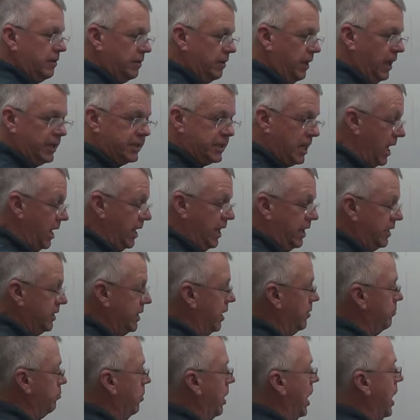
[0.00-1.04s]
that tight end
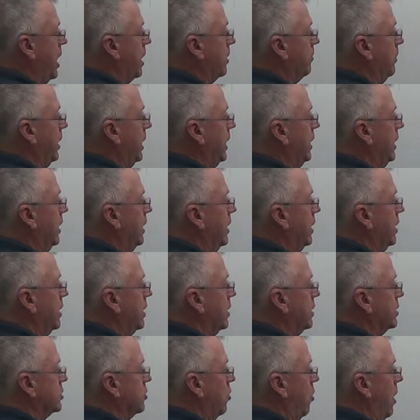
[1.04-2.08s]
didn't block me,
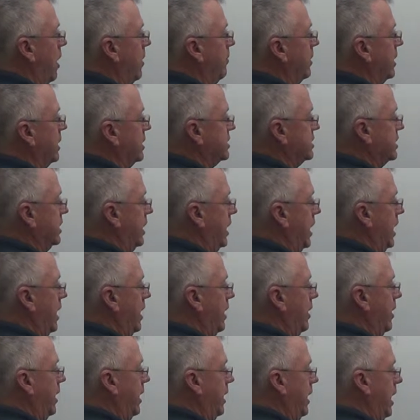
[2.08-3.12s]
so I'm gonna sit
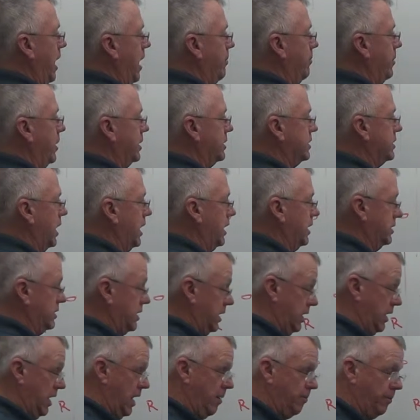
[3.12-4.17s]
down and I'm gonna take
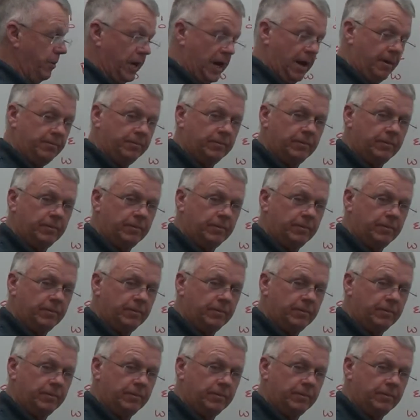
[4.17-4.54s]
C-gap, but